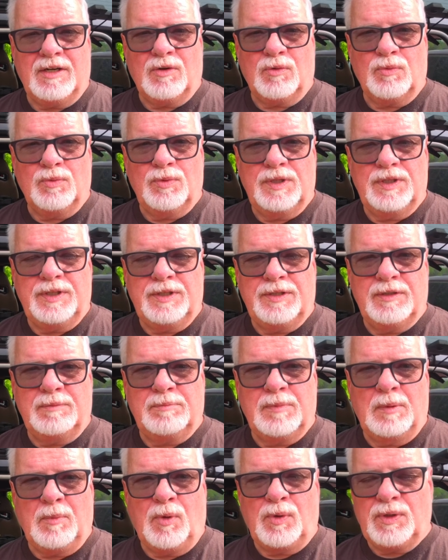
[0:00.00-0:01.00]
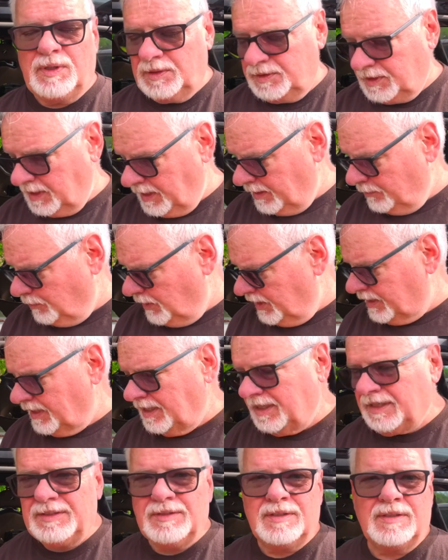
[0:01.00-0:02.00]
a really good Memorial Day
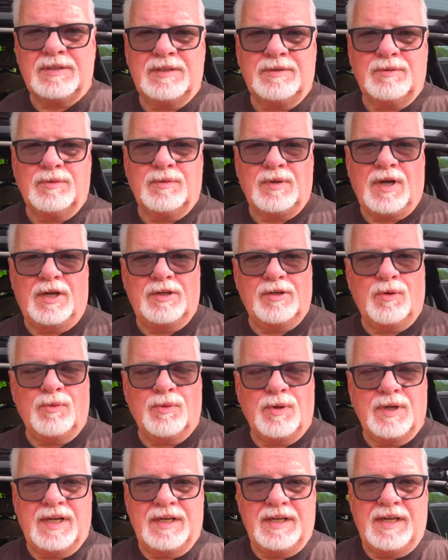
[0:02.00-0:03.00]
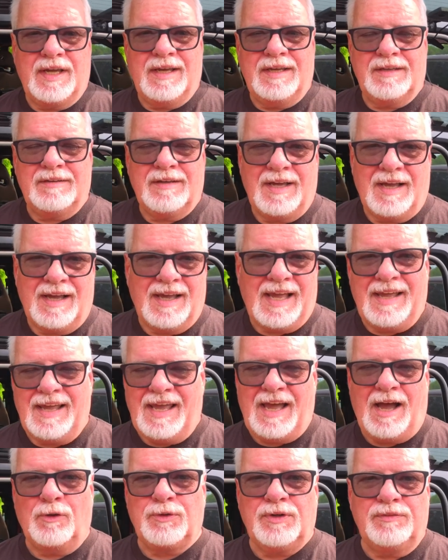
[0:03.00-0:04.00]
weekend. I know we're
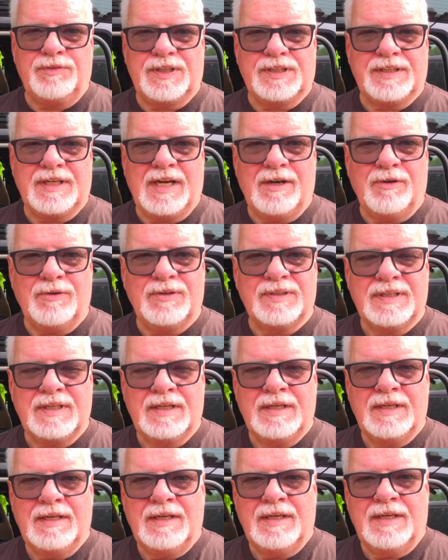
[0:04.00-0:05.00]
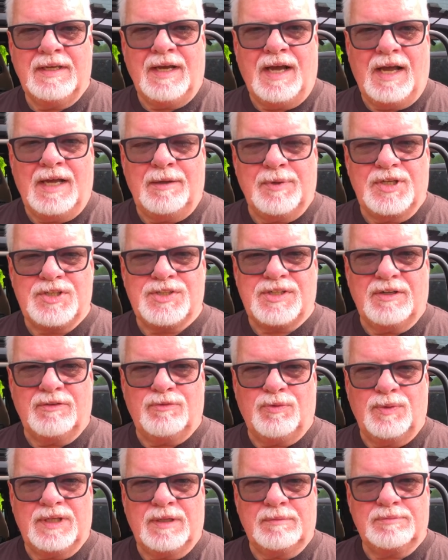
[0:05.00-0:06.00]
out of it now. I
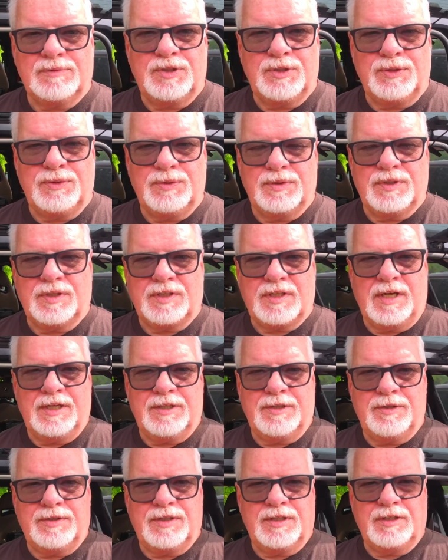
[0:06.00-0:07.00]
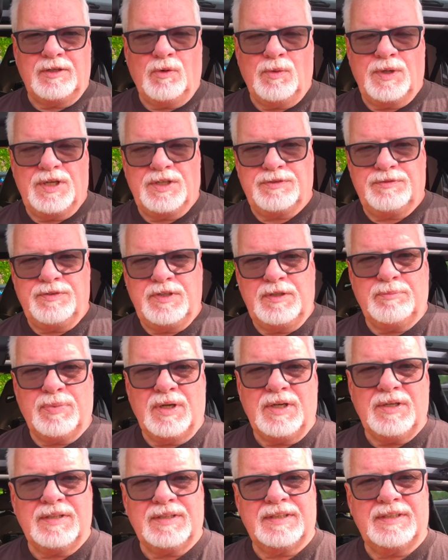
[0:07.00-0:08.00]
myself went up to the Tigerton OHV
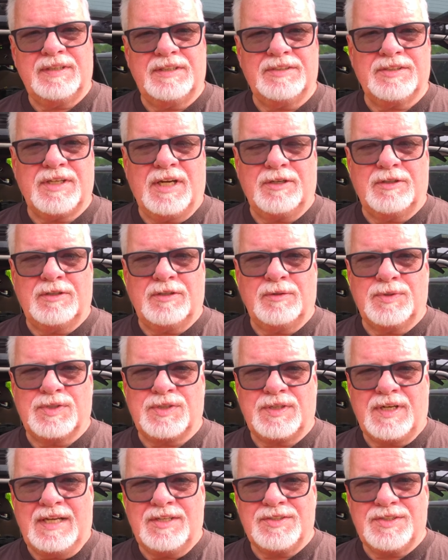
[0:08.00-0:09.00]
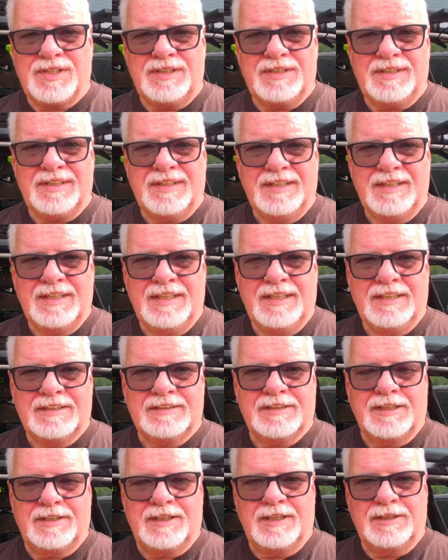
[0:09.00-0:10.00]
Park in Tigerton, Wisconsin,
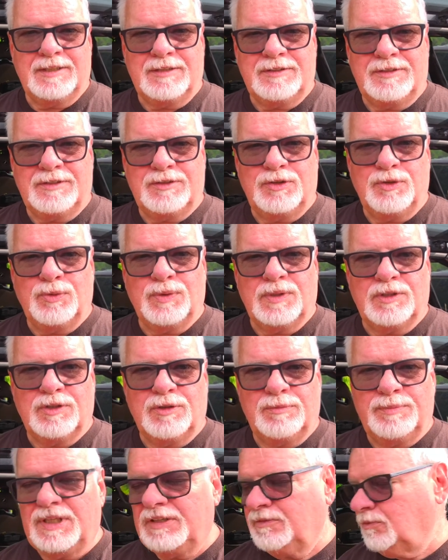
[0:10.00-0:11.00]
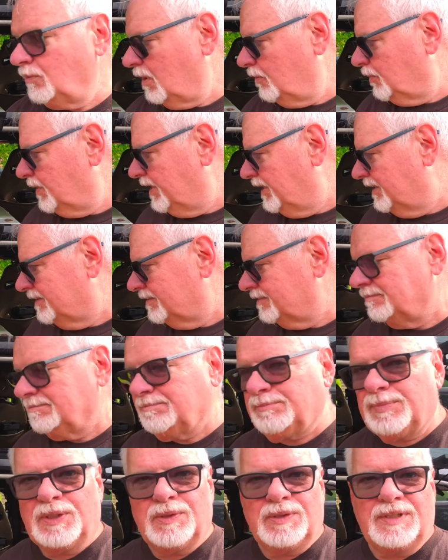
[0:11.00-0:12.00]
and did do a little bit of what we
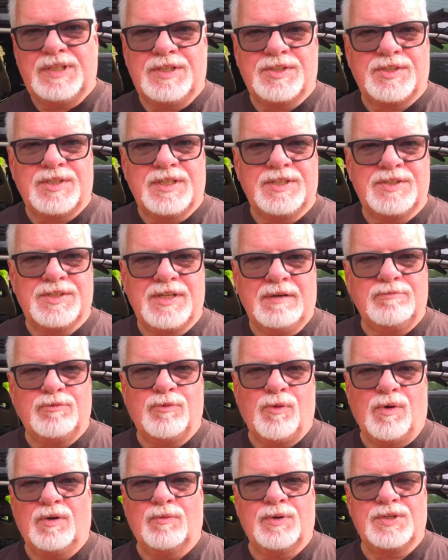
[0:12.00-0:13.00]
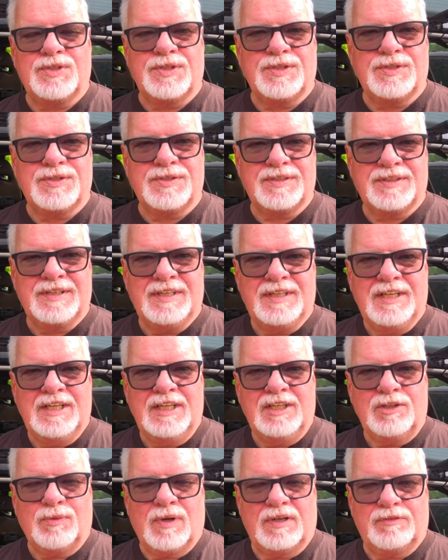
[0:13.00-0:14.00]
build these things up for, which
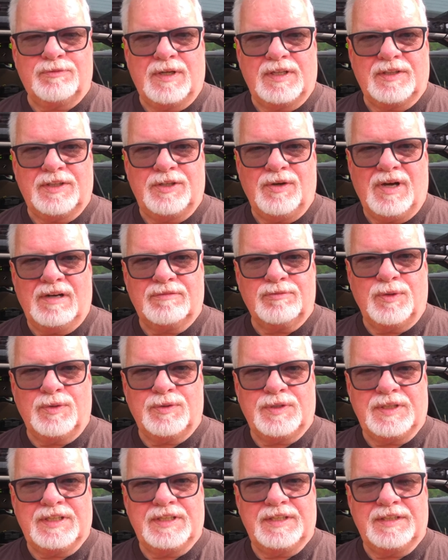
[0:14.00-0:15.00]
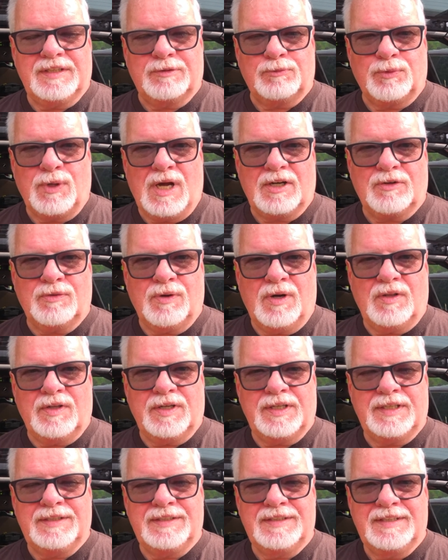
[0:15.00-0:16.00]
is quite frankly off-roading and rock
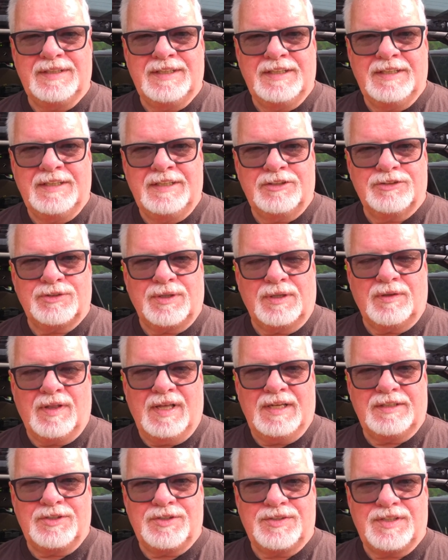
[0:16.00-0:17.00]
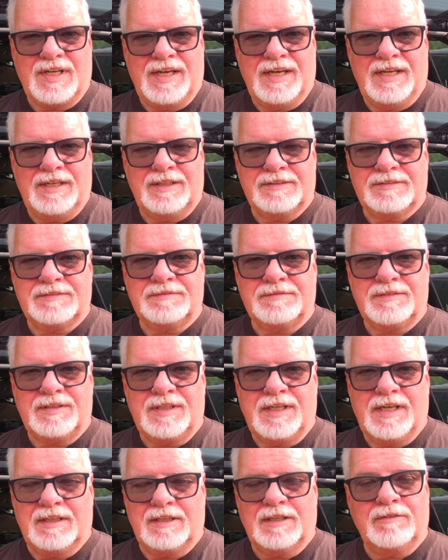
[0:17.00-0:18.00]
crawling. So I'm glad to say
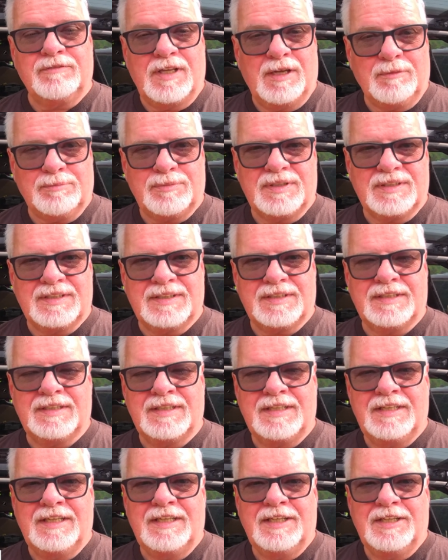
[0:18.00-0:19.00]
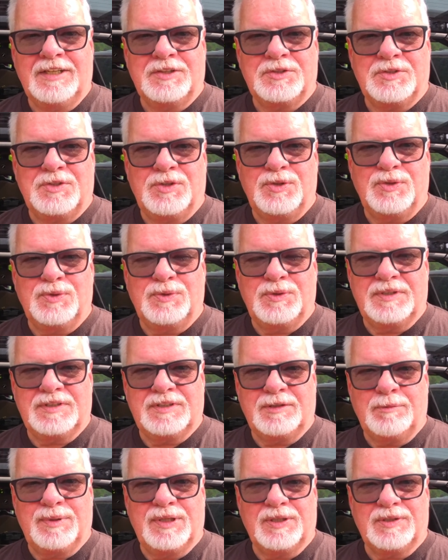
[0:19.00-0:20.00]
it lived up to
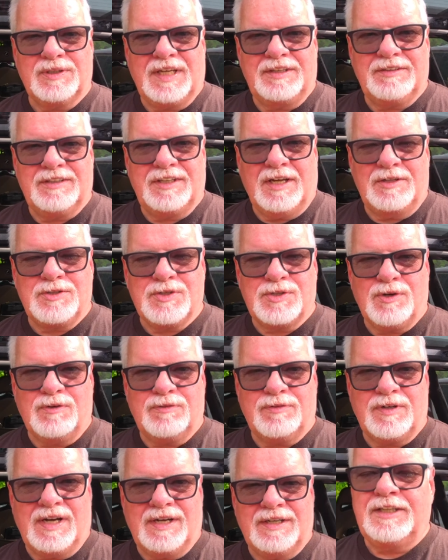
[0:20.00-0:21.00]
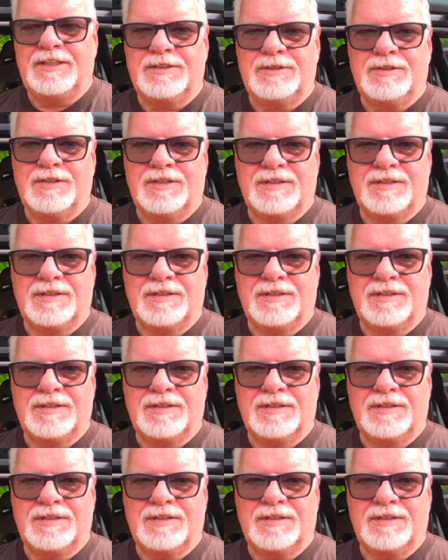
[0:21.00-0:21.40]
the build I'd done so far. And